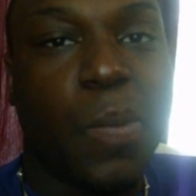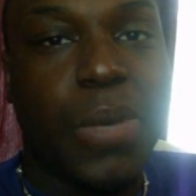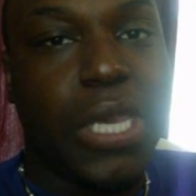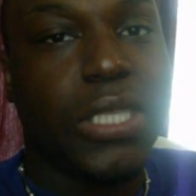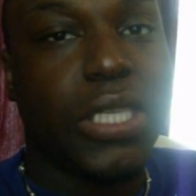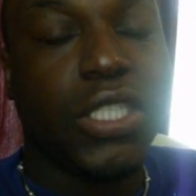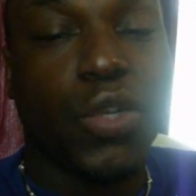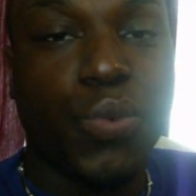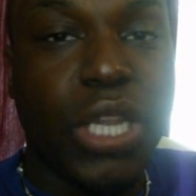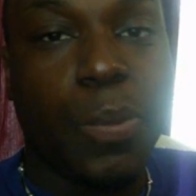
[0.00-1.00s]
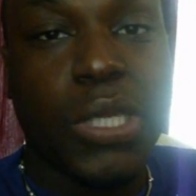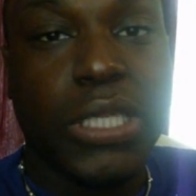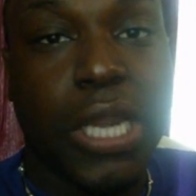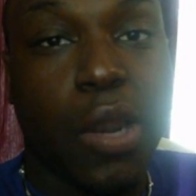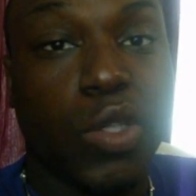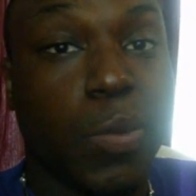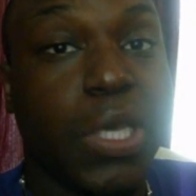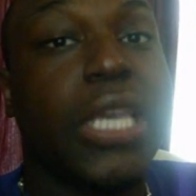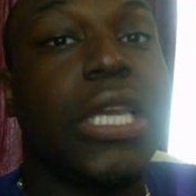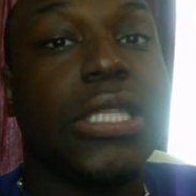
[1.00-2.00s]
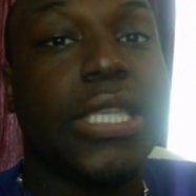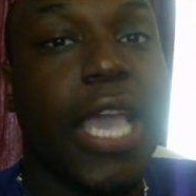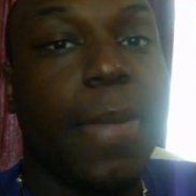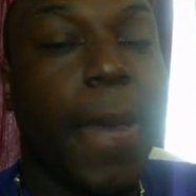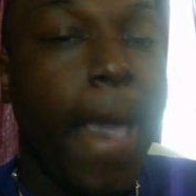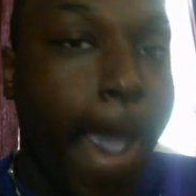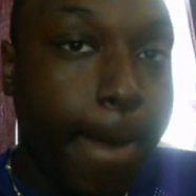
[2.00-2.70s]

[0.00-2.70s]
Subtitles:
on BETs, you're really missing out on some good entertainment.